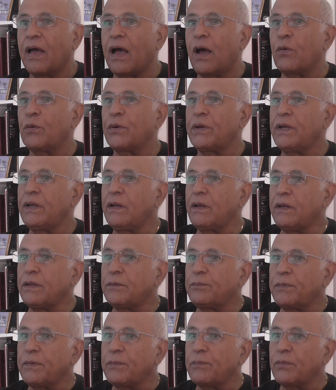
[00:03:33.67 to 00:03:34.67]
how he
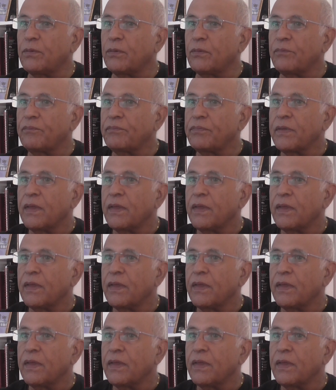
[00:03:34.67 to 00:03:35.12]
lead people.